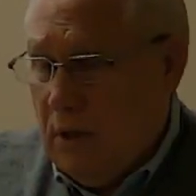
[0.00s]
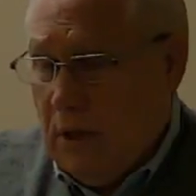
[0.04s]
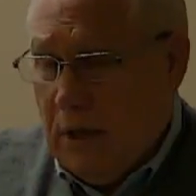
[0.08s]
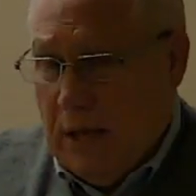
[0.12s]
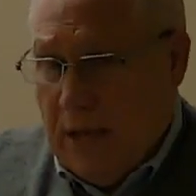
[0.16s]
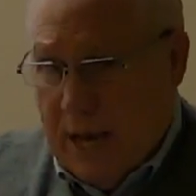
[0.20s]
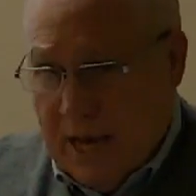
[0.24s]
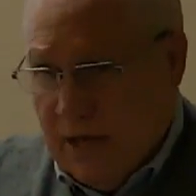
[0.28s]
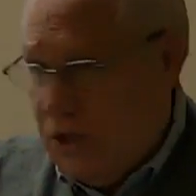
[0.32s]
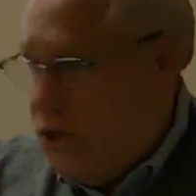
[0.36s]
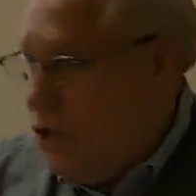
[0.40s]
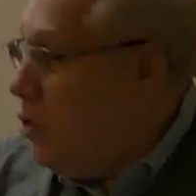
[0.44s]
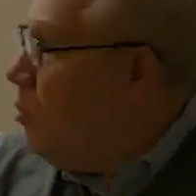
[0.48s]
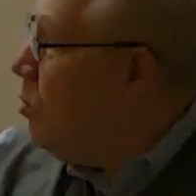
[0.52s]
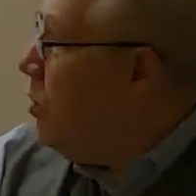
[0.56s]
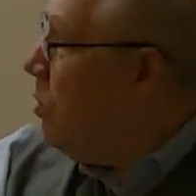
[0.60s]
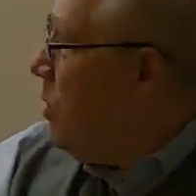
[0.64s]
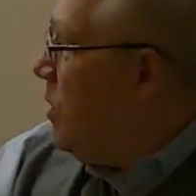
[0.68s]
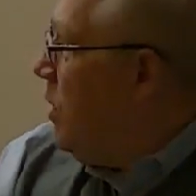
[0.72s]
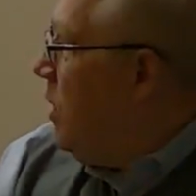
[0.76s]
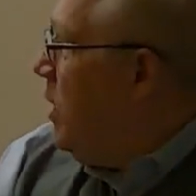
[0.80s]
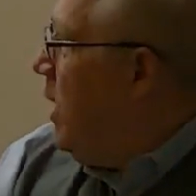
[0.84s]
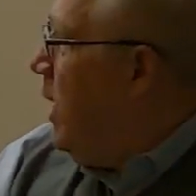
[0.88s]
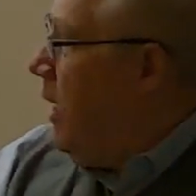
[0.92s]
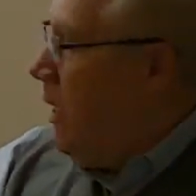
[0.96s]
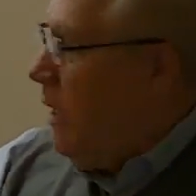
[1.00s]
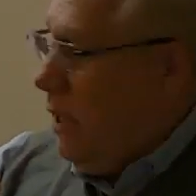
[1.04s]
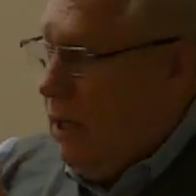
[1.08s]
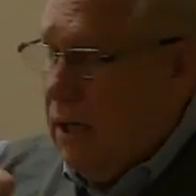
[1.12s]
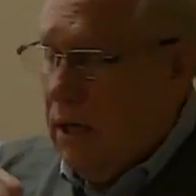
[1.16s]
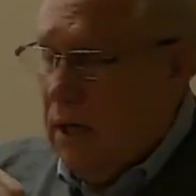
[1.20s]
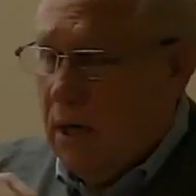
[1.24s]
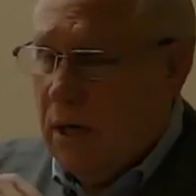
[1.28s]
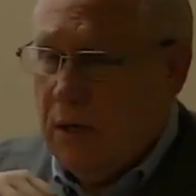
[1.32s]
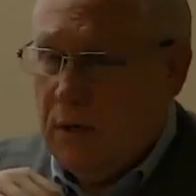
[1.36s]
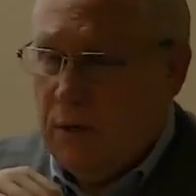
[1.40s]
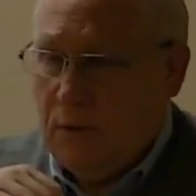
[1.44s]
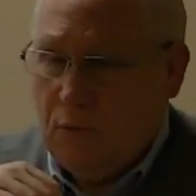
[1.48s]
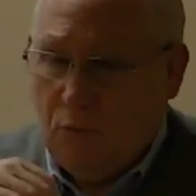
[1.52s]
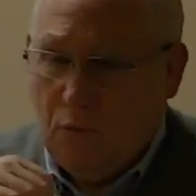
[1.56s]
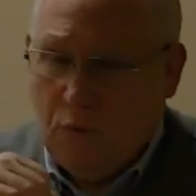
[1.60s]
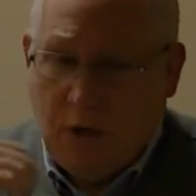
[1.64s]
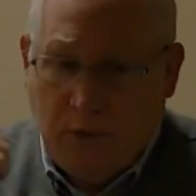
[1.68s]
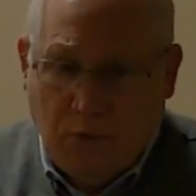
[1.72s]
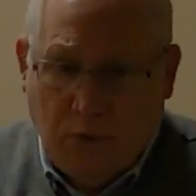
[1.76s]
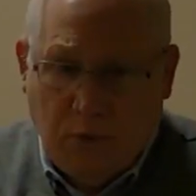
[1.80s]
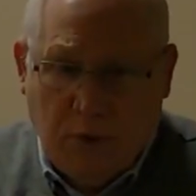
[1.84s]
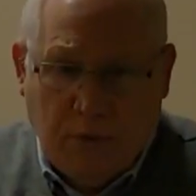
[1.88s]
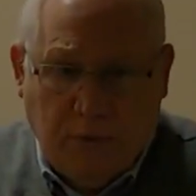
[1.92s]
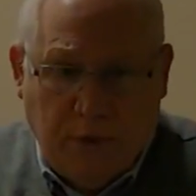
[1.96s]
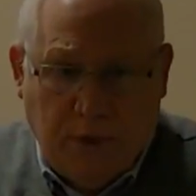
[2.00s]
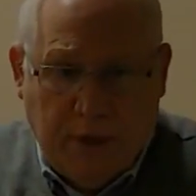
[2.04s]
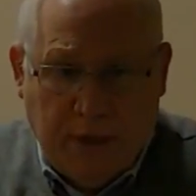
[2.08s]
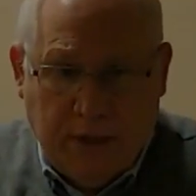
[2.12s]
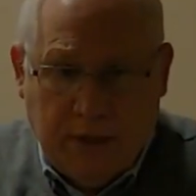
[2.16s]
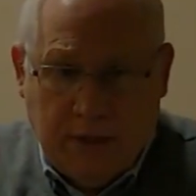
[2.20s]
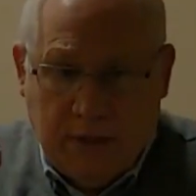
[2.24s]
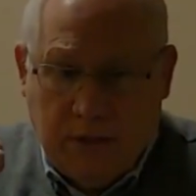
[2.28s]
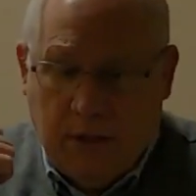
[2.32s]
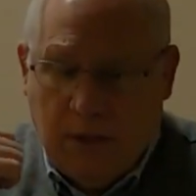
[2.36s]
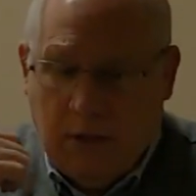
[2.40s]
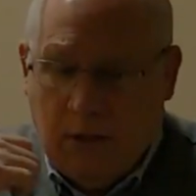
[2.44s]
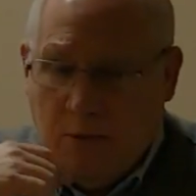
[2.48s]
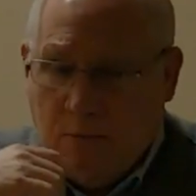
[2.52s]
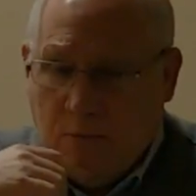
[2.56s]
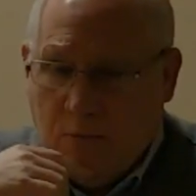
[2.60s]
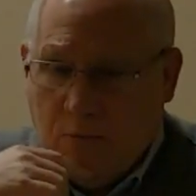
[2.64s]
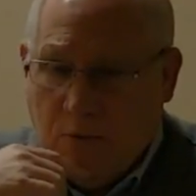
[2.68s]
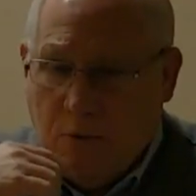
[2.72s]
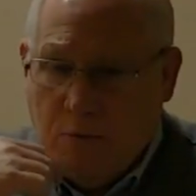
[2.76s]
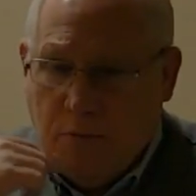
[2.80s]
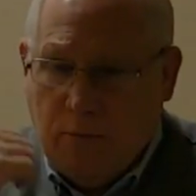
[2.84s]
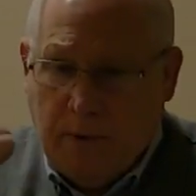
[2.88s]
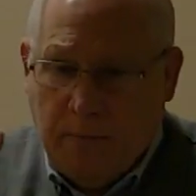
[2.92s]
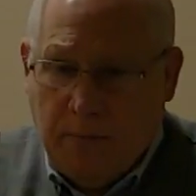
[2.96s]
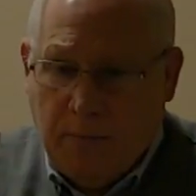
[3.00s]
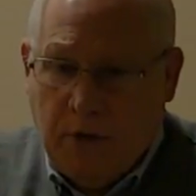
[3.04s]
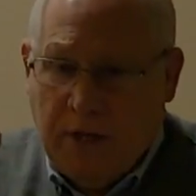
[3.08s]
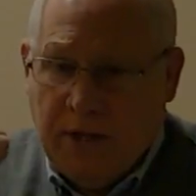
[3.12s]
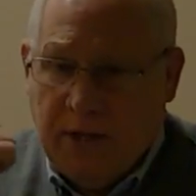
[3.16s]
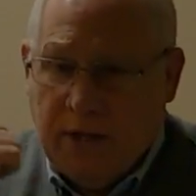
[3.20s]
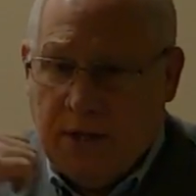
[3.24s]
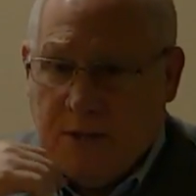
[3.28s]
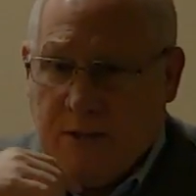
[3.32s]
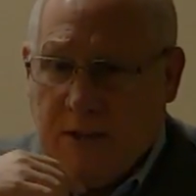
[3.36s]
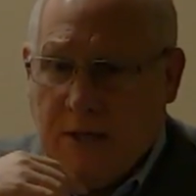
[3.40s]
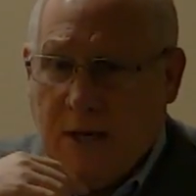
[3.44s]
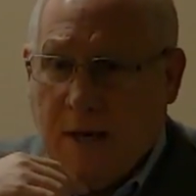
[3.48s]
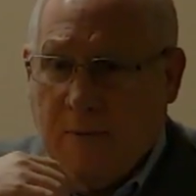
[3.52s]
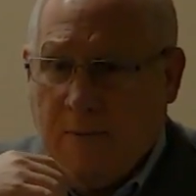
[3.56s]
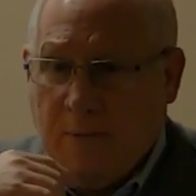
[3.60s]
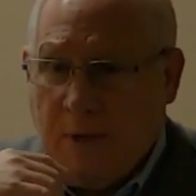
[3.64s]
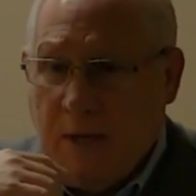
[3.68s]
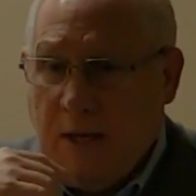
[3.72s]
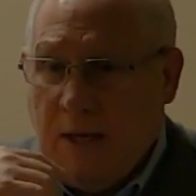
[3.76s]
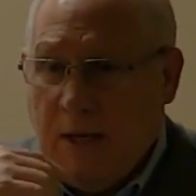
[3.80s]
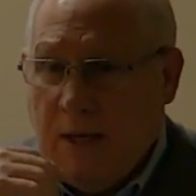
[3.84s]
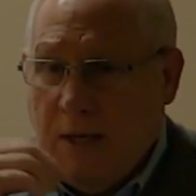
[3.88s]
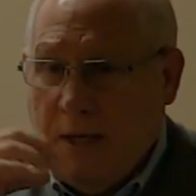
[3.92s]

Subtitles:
as you will see on when we bring this up,